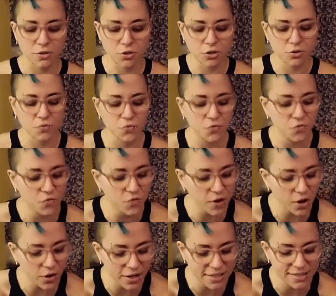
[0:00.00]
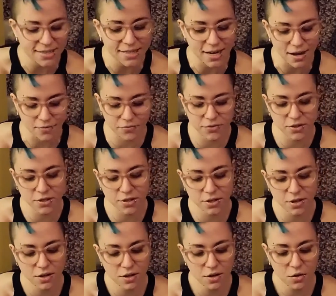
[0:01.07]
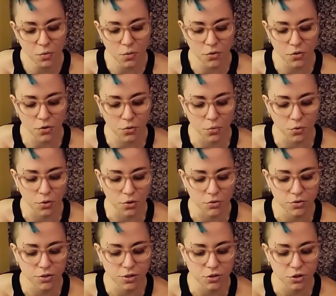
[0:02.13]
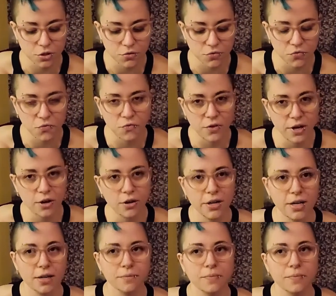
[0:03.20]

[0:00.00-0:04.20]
She's very deft with her words, and she's very